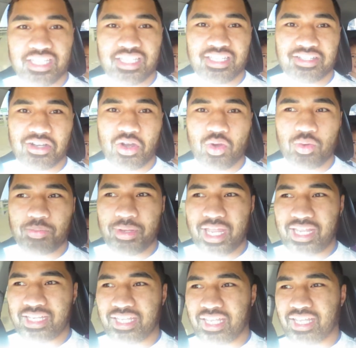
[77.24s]
He's eating old
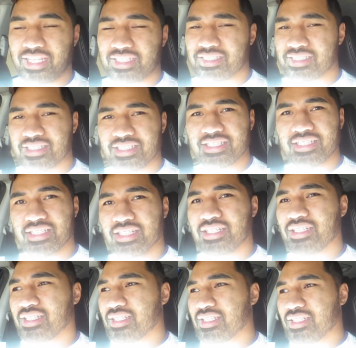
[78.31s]
pancakes.
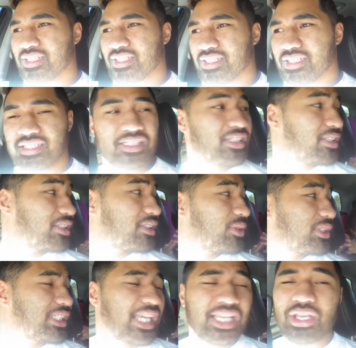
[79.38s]
Dad, that's
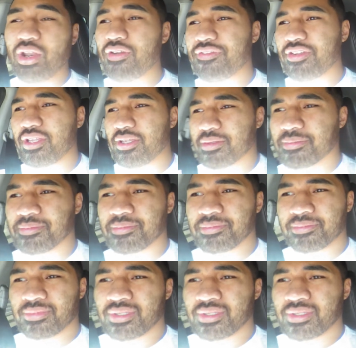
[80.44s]
gross! Well, take it off him! I